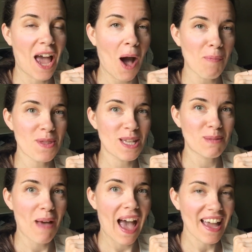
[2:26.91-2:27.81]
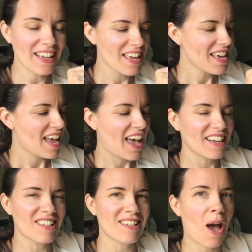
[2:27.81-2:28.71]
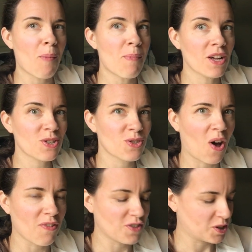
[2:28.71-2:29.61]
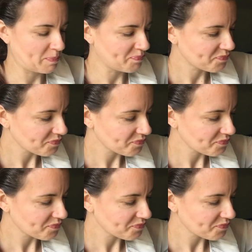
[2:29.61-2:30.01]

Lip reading: help this bag, and it's now much softer.